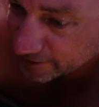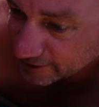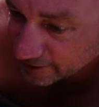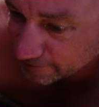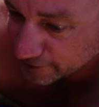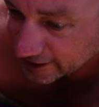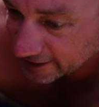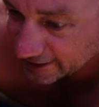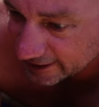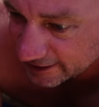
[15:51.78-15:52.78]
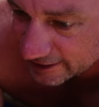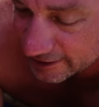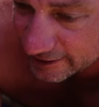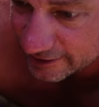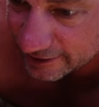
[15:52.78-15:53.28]
This is my
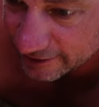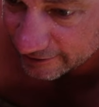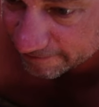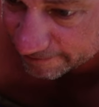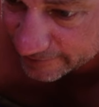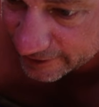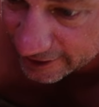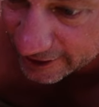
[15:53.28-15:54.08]
guess. So, I